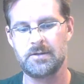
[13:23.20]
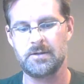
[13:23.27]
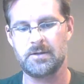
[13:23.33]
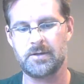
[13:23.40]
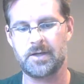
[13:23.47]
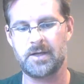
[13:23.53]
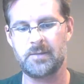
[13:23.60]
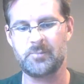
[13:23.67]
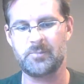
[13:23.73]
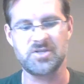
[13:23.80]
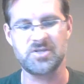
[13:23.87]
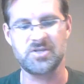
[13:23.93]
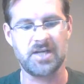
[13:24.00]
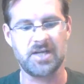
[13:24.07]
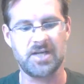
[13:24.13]
Okay,
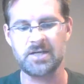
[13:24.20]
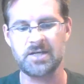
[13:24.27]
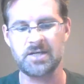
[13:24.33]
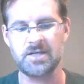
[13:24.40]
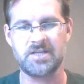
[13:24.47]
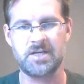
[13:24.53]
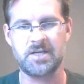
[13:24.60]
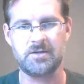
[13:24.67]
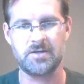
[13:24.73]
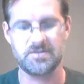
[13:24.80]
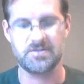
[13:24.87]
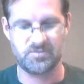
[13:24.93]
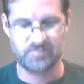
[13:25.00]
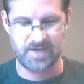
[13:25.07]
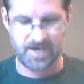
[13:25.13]
but you've got to understand your
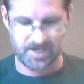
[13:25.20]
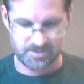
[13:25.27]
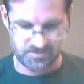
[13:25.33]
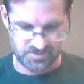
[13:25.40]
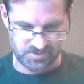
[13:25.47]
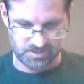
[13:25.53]
energy patterns.